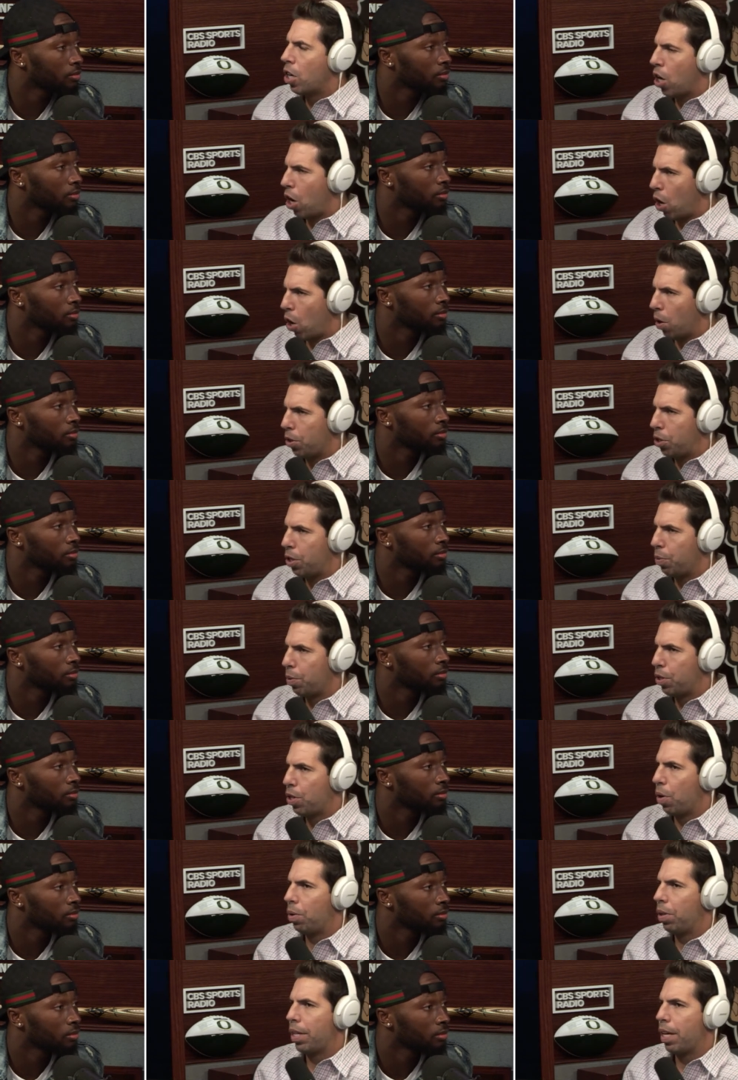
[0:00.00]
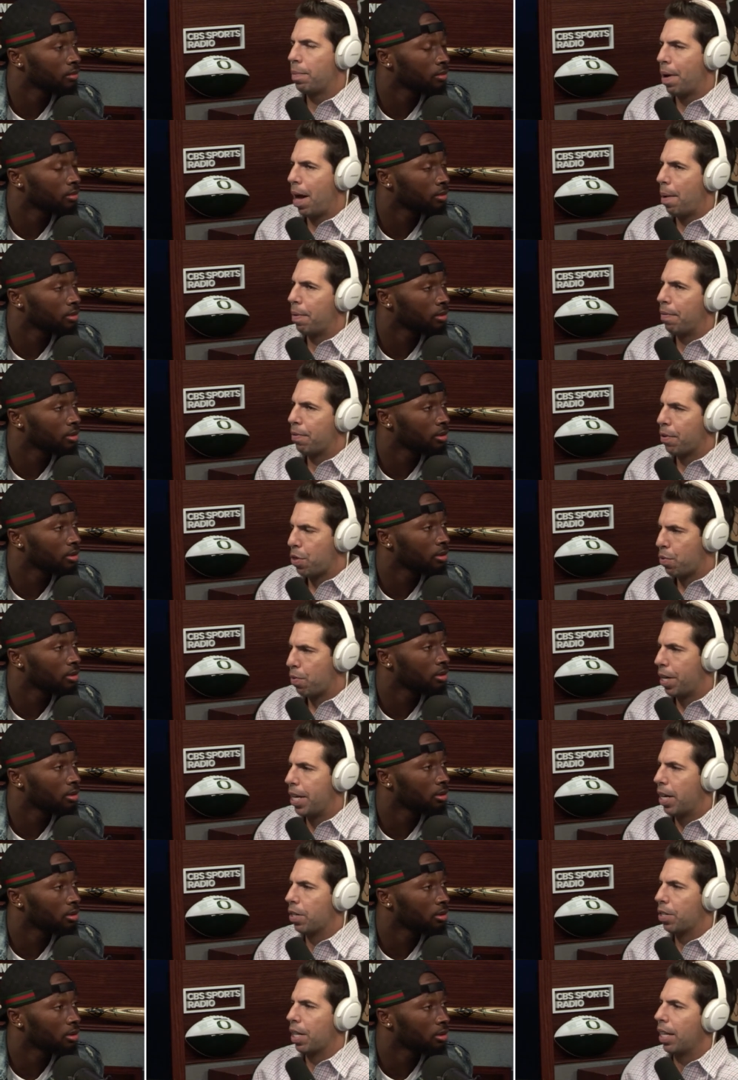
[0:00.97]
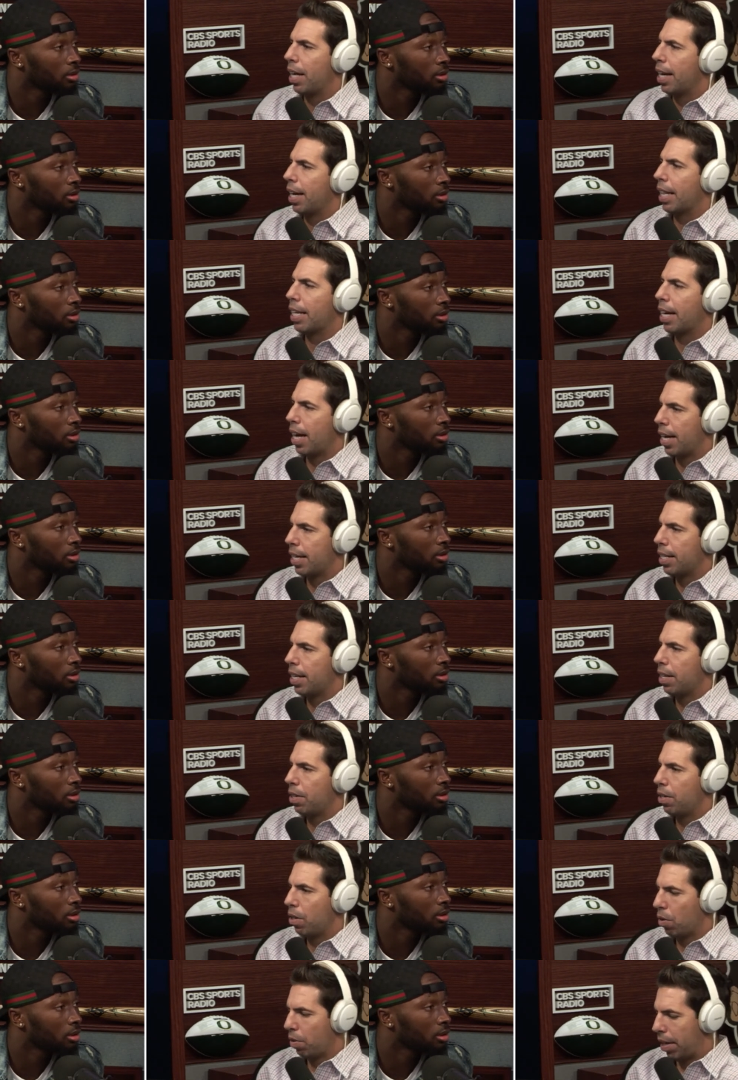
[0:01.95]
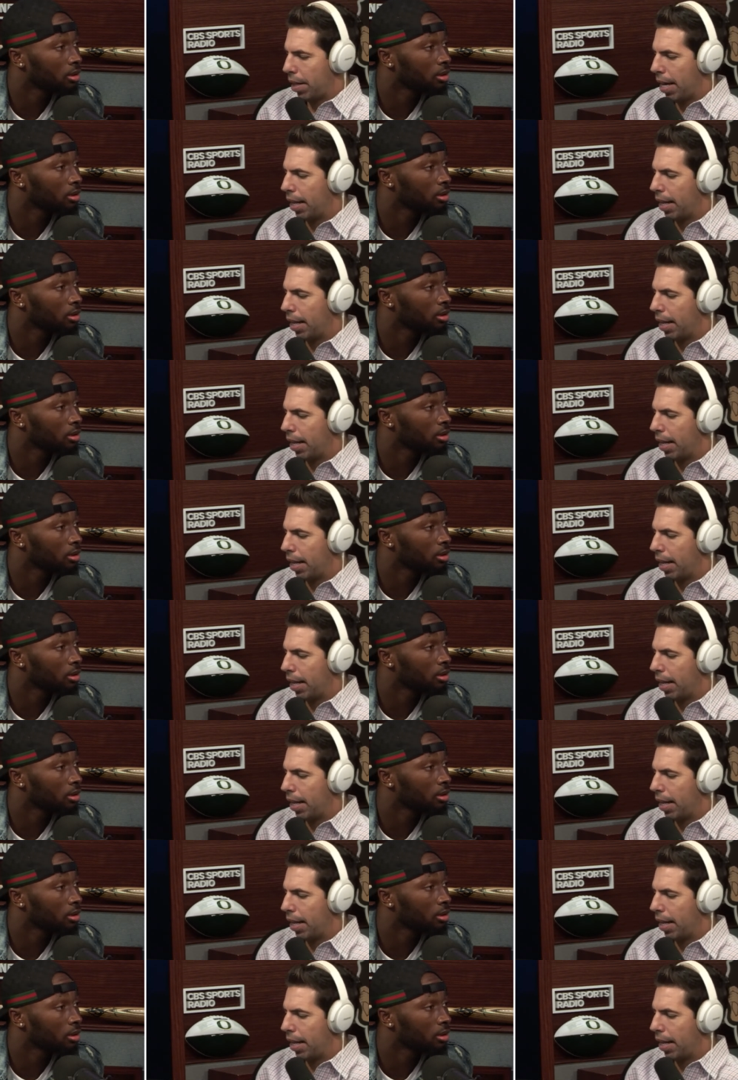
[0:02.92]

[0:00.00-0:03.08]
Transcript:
Speaker 1: coach. He was only in Miami for three years, and a lot of the guys that are in